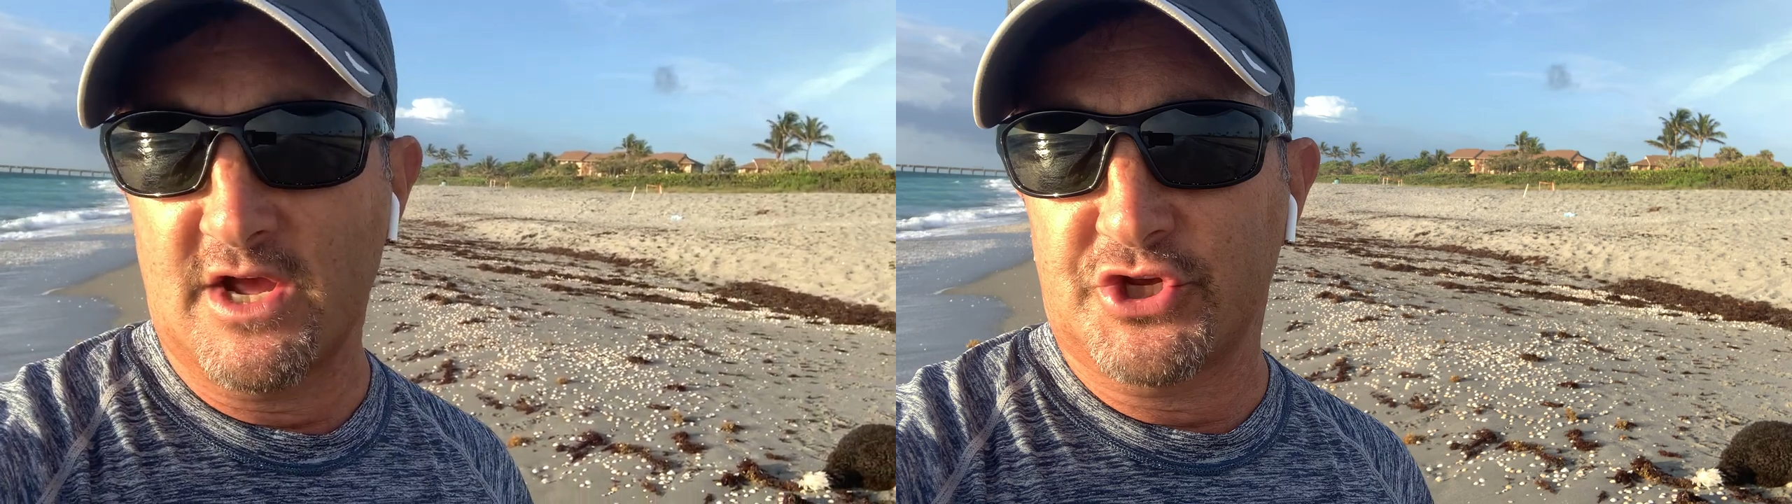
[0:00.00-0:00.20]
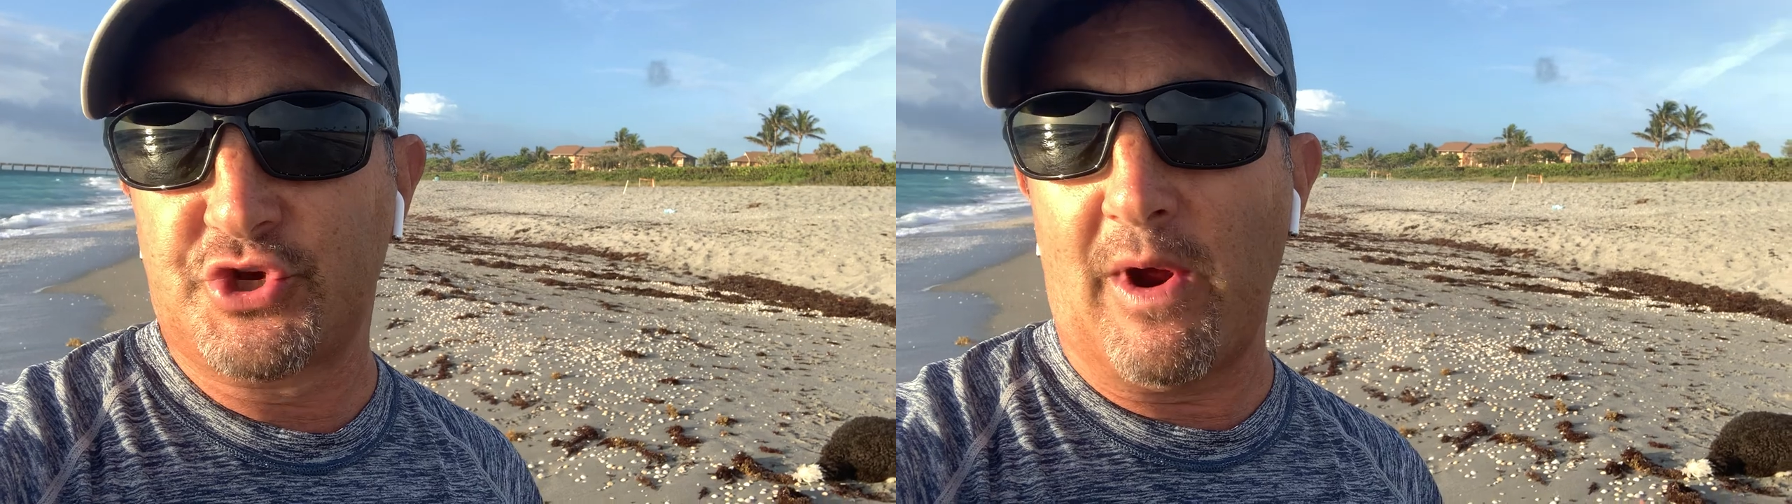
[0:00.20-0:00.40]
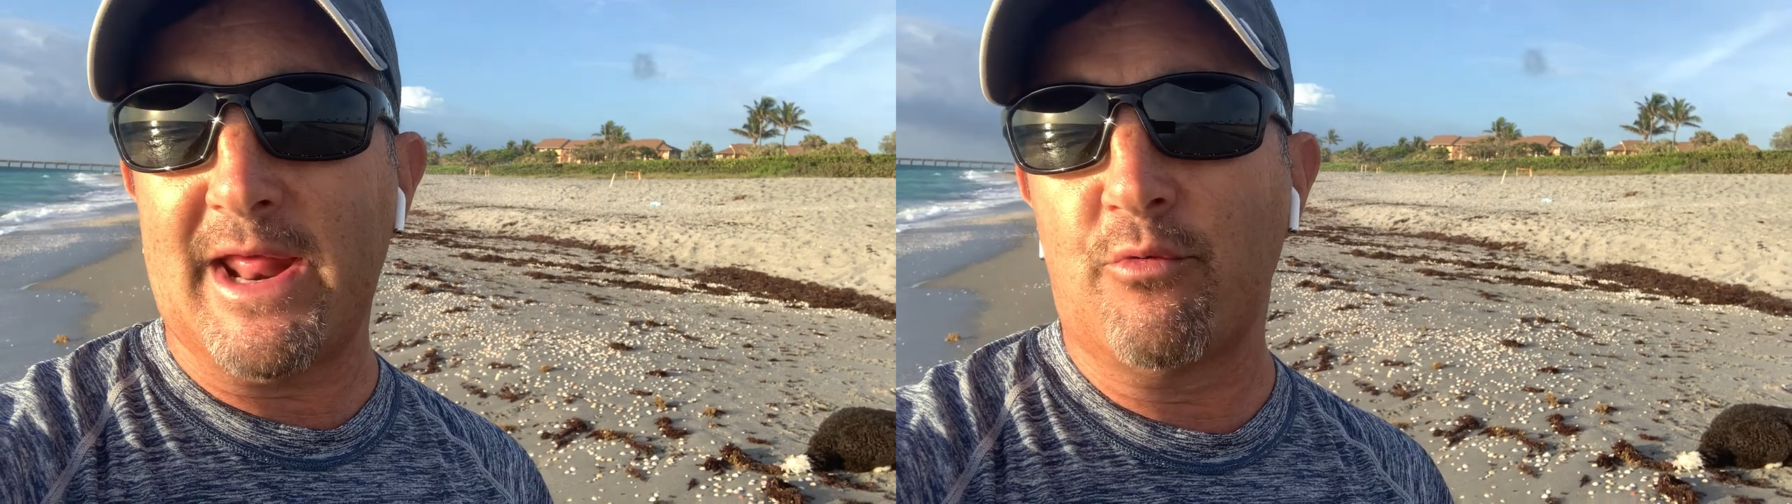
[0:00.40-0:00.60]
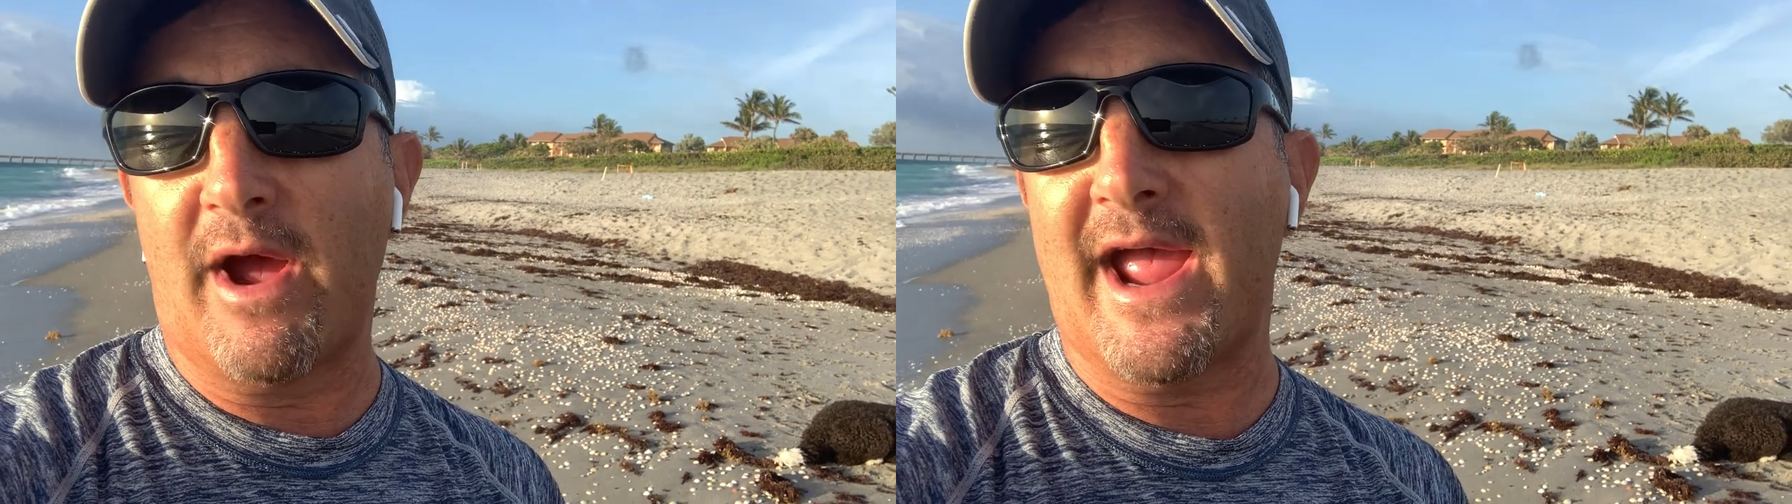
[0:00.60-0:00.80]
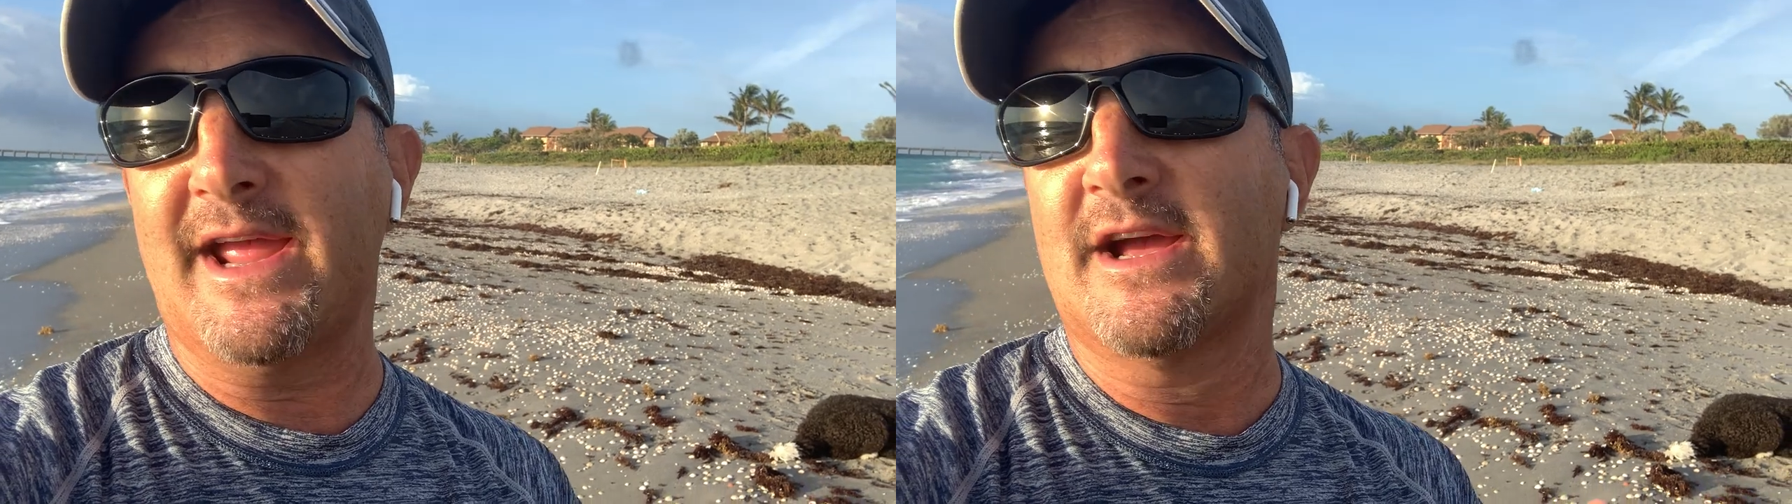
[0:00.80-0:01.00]
So
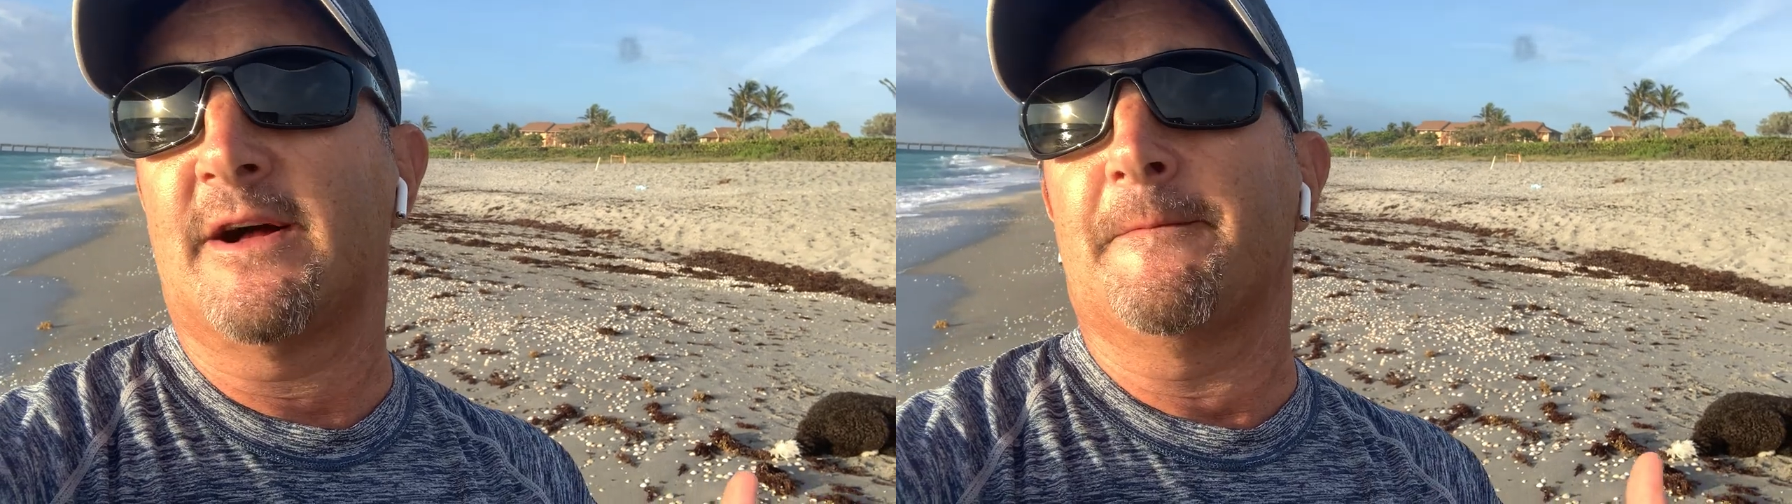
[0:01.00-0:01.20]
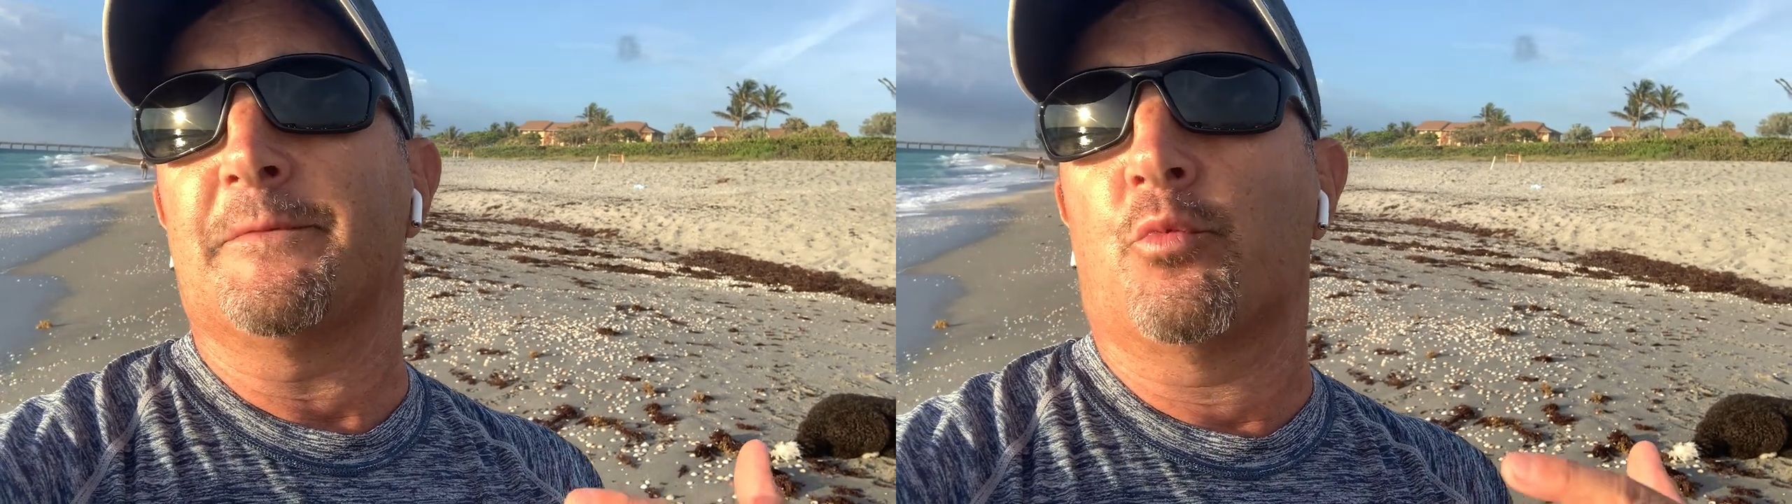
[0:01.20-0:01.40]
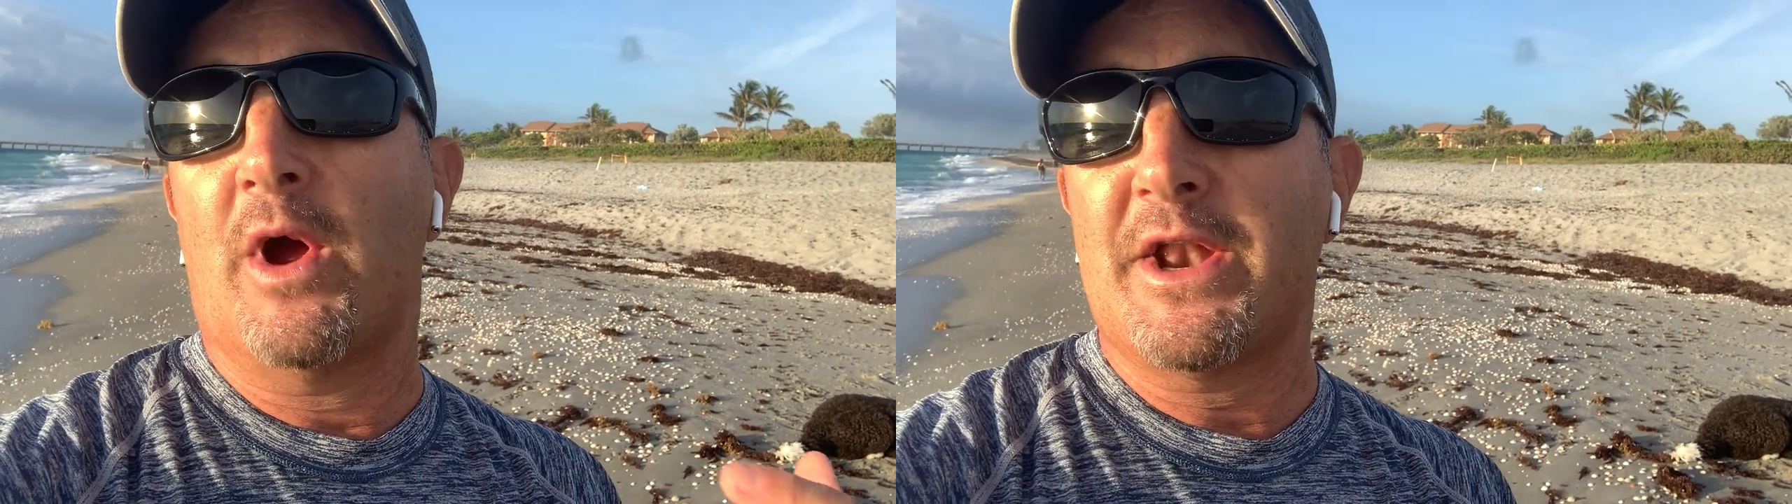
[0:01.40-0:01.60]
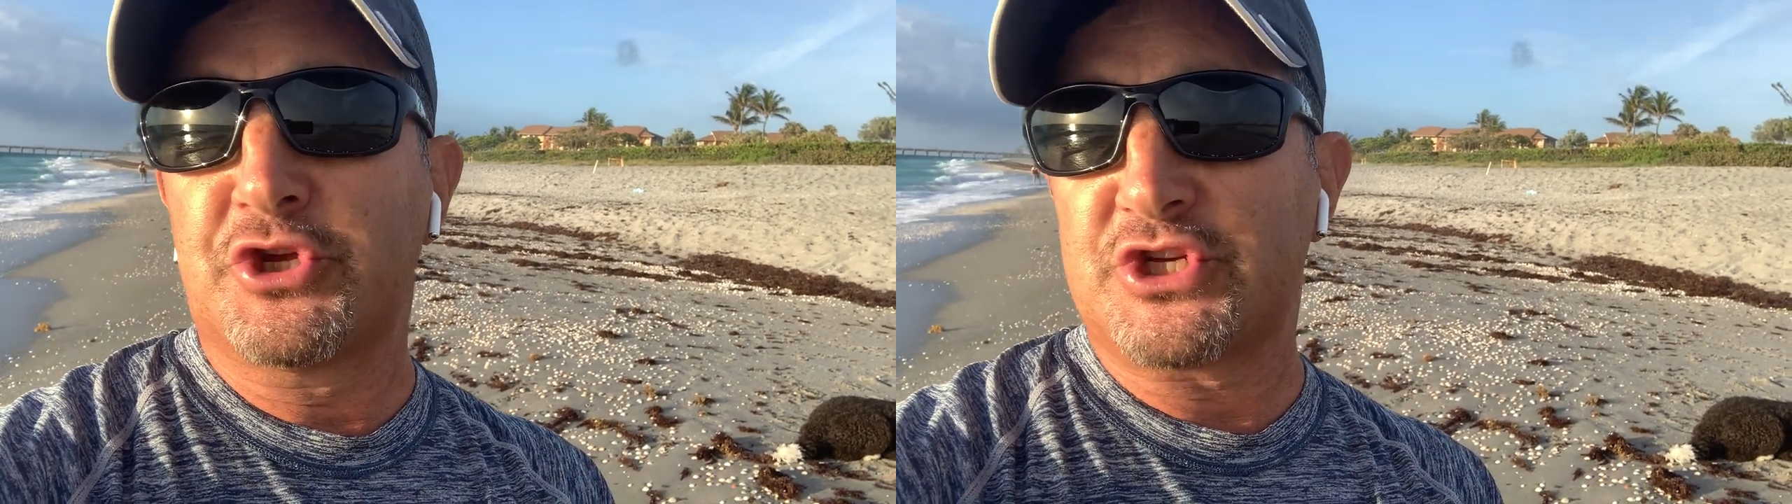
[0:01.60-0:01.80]
anyway, when a